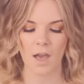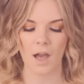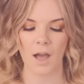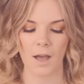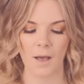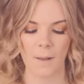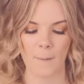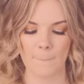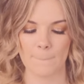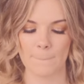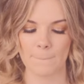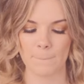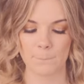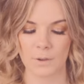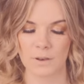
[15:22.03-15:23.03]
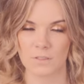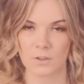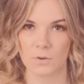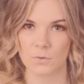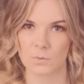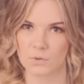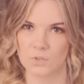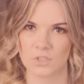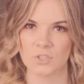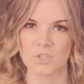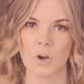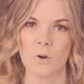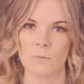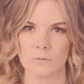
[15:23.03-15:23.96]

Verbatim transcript: But those